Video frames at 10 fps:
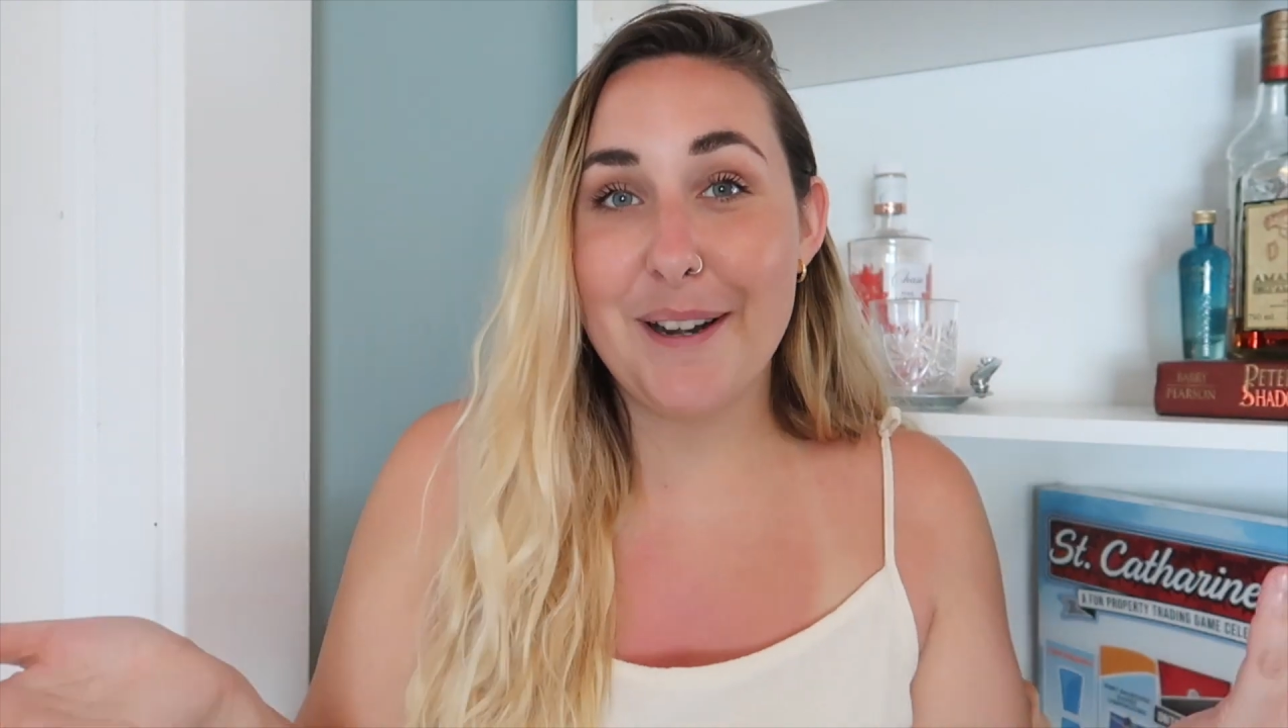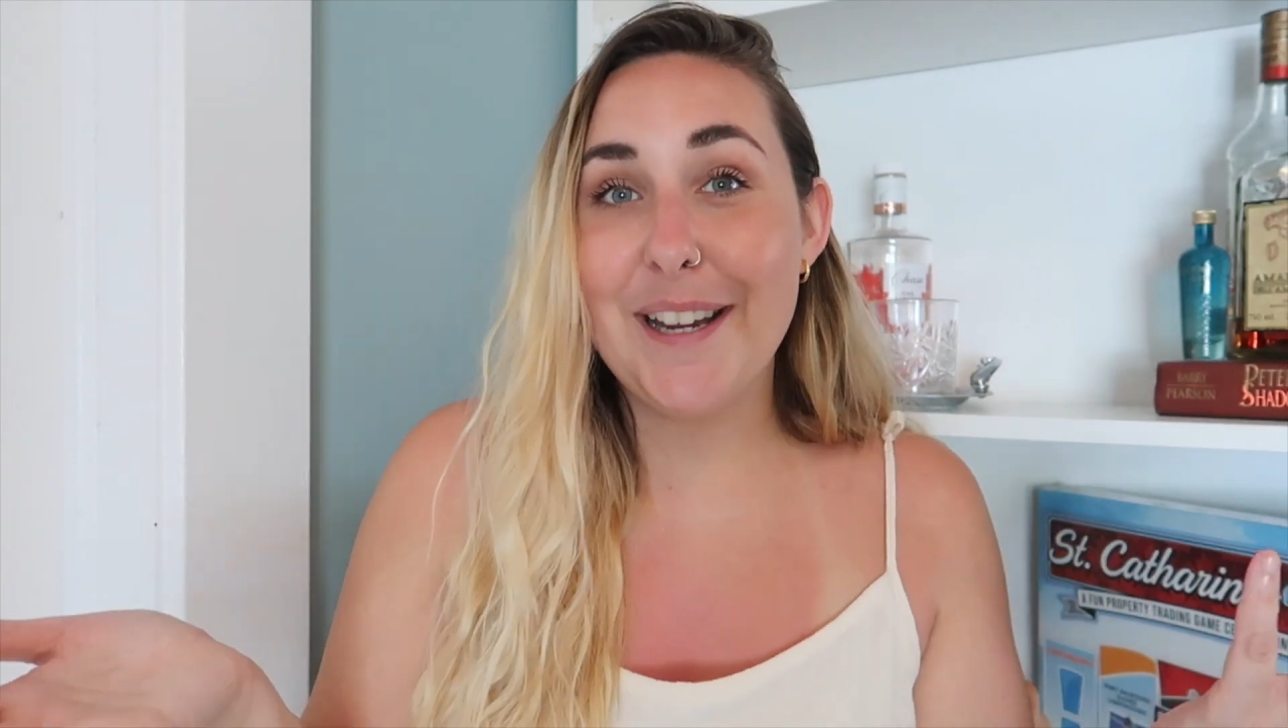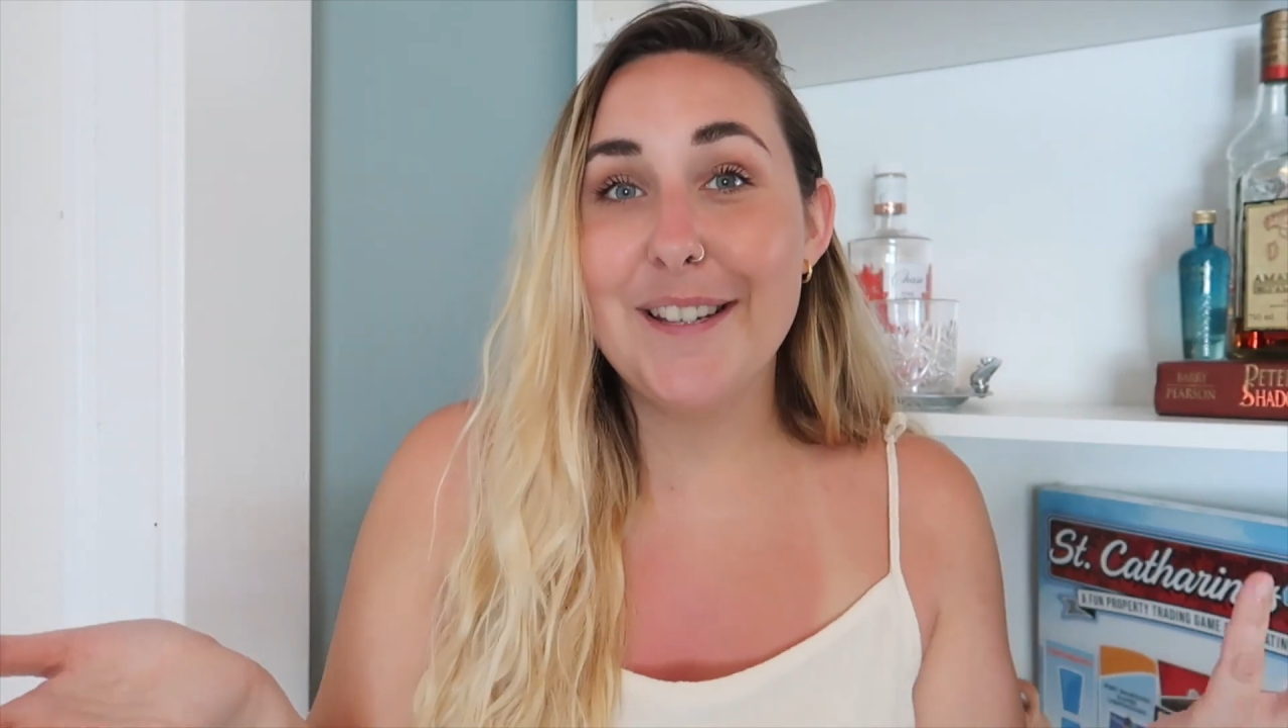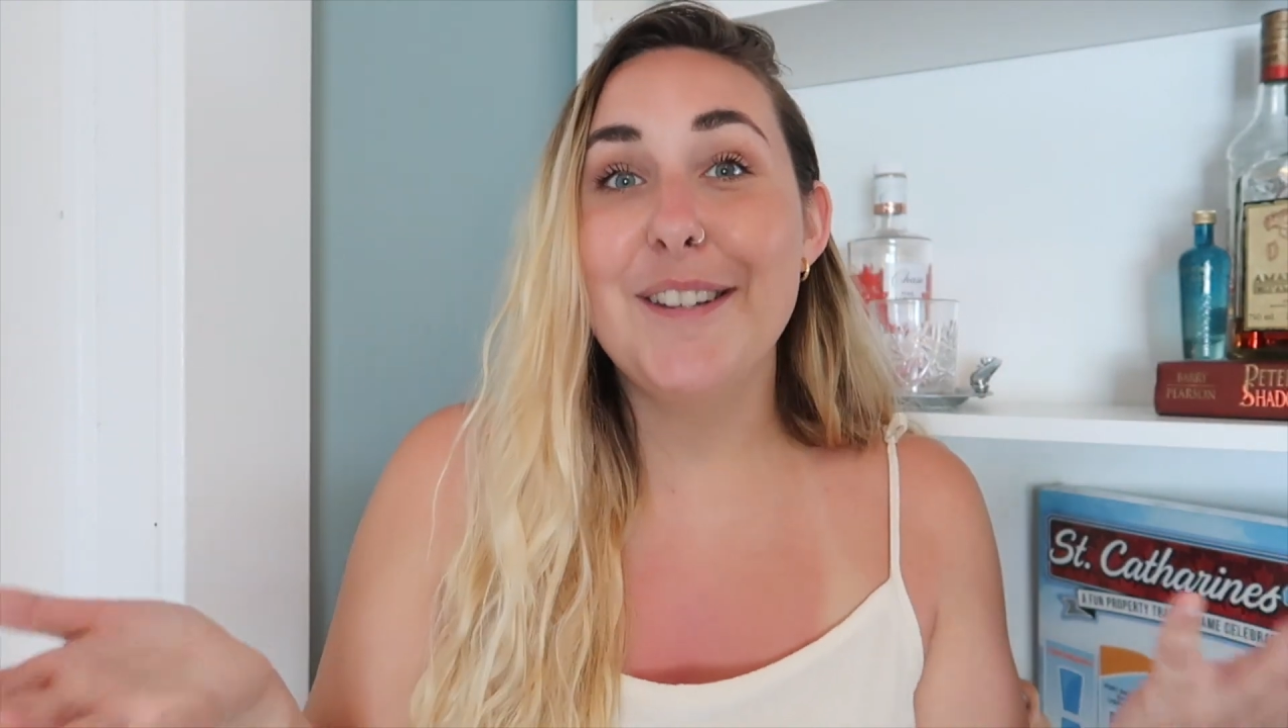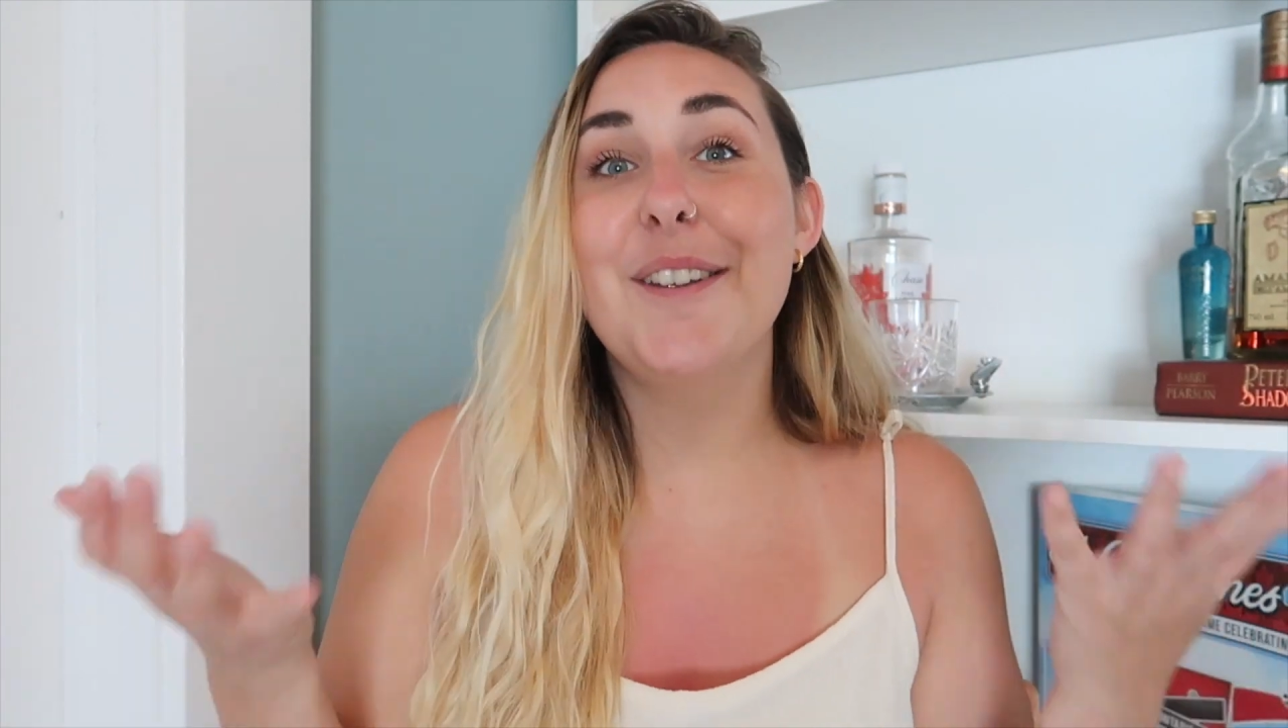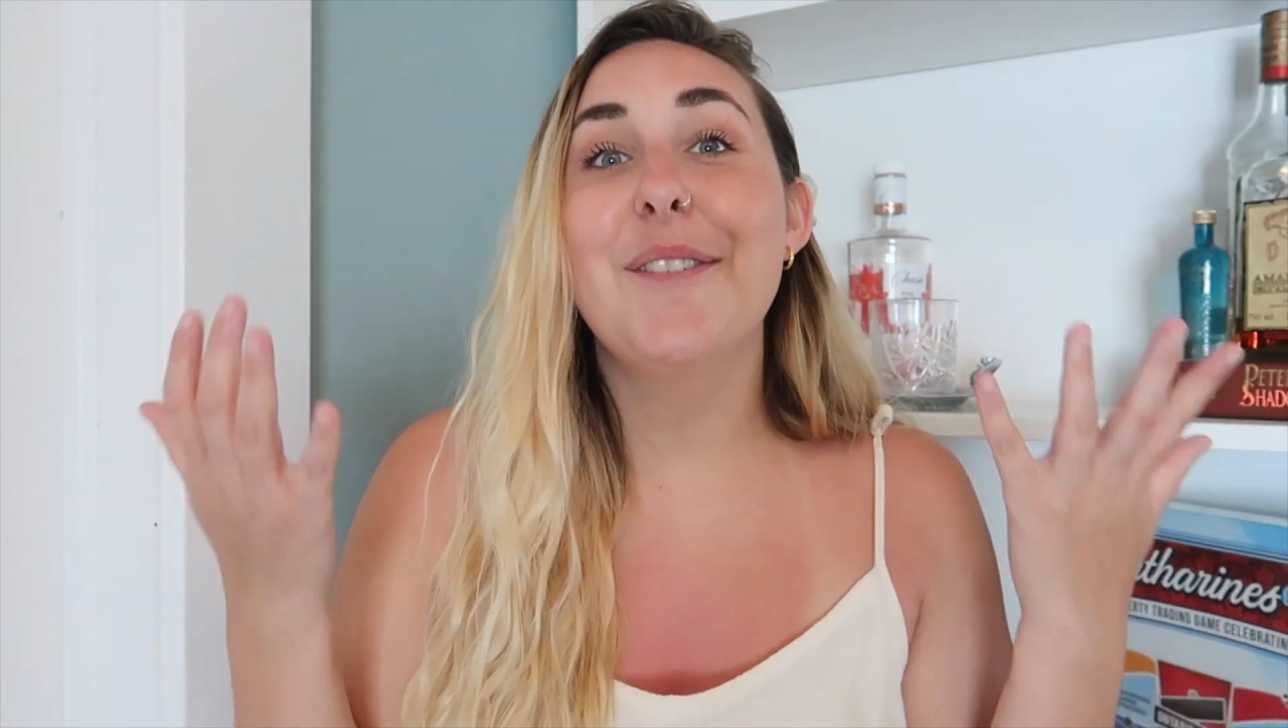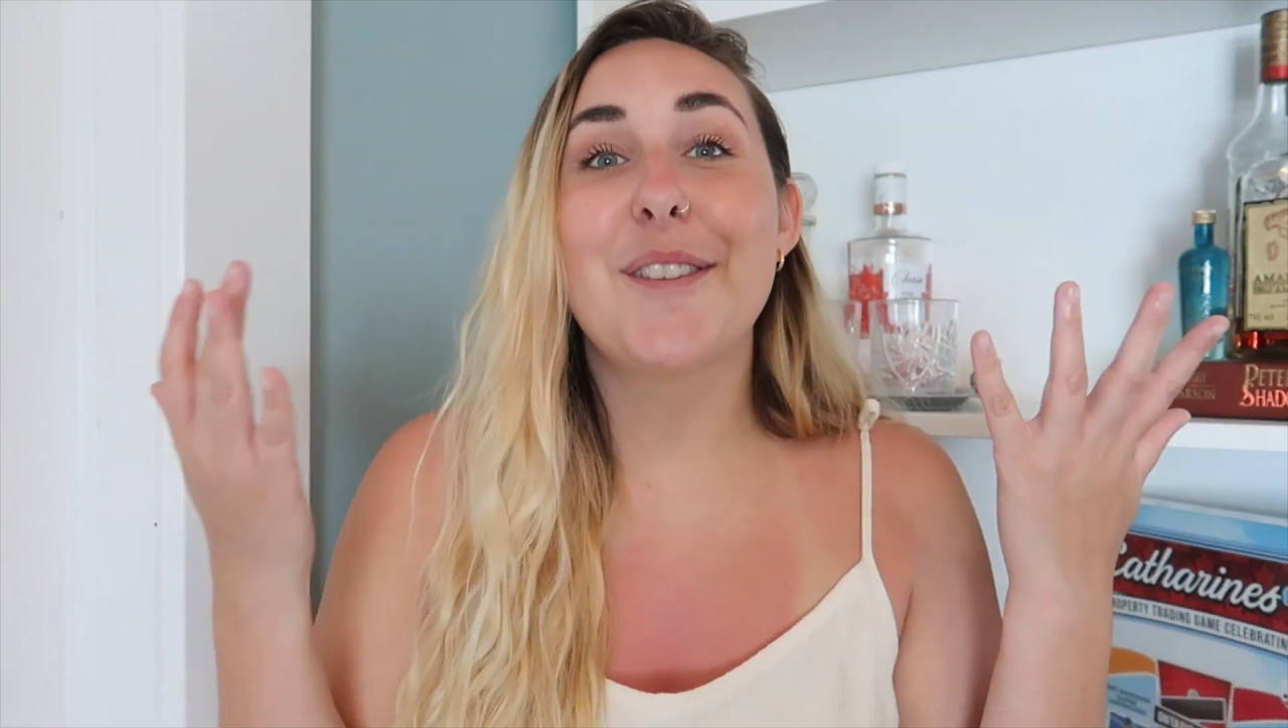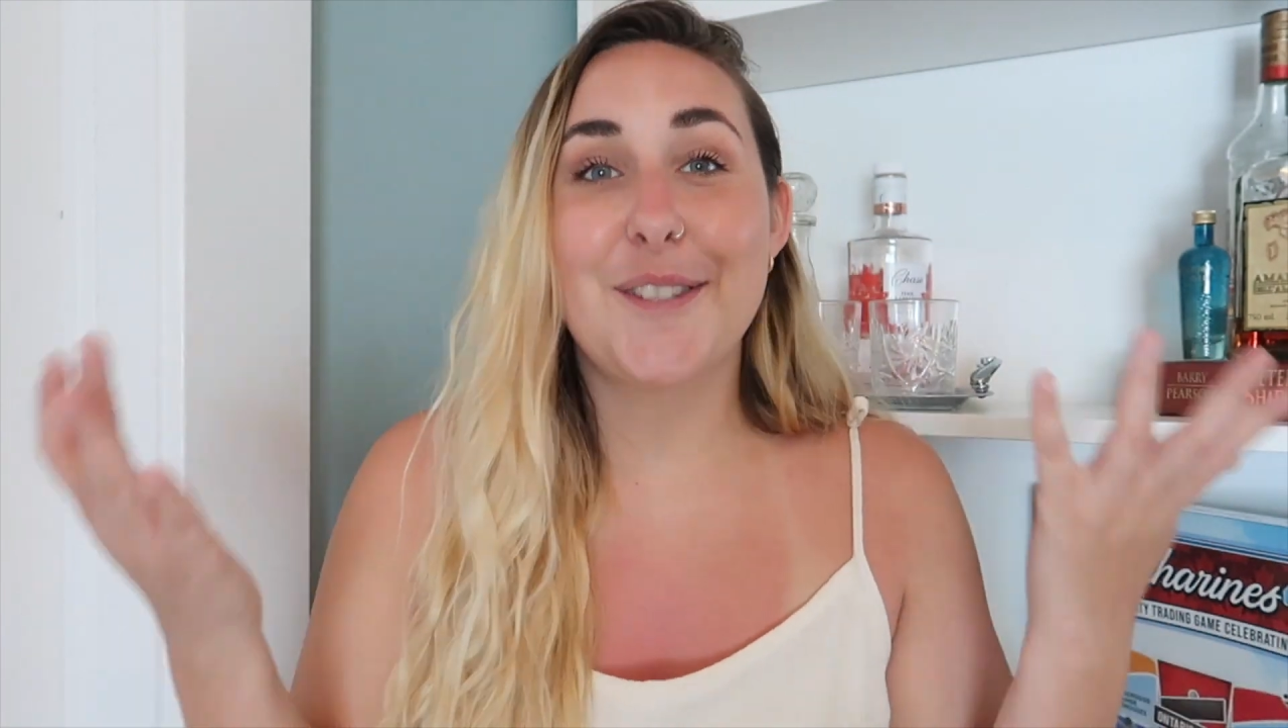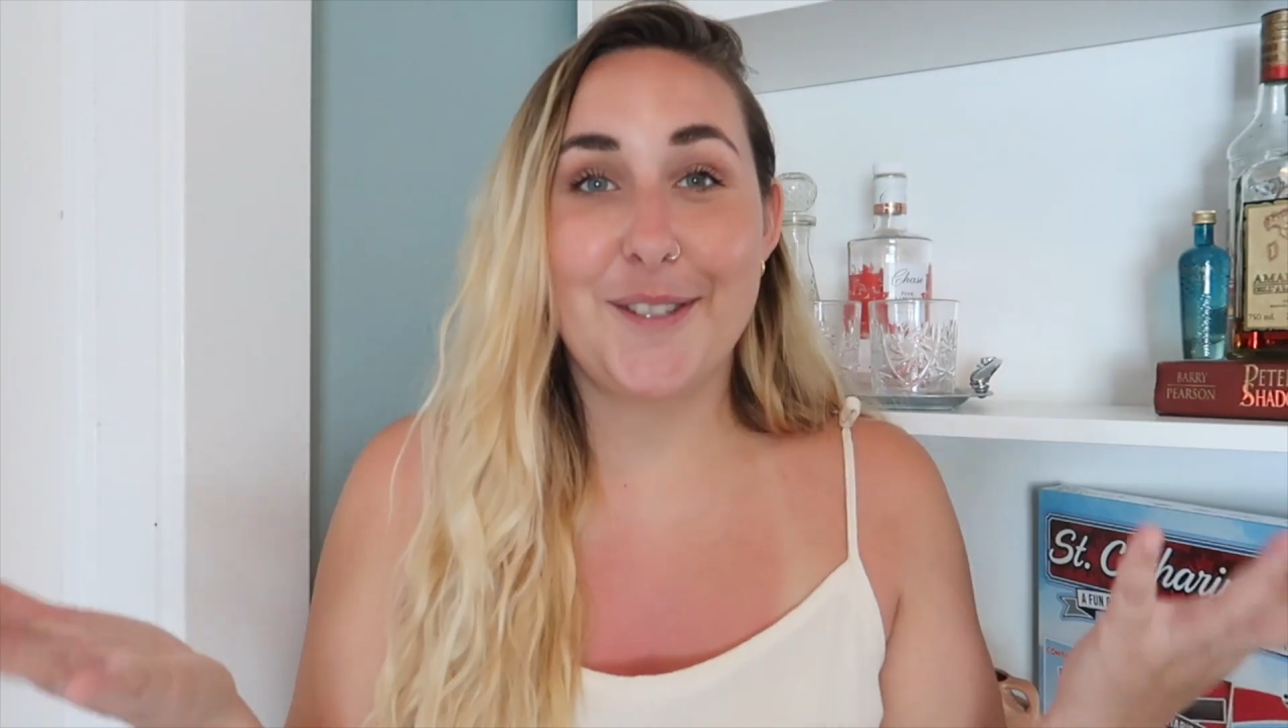bringing you the